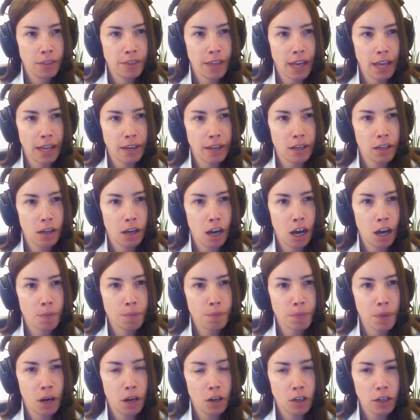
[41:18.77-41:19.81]
that
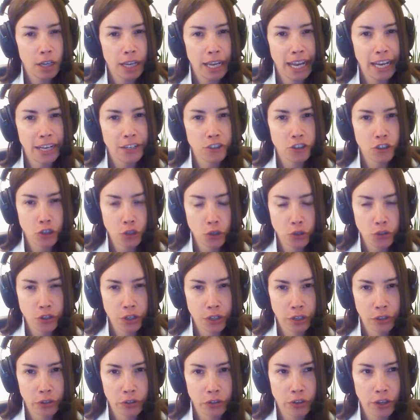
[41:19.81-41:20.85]
among
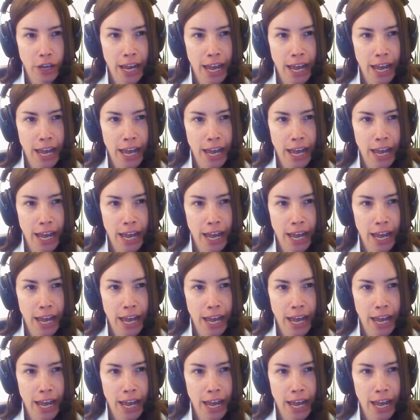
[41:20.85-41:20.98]
institutions,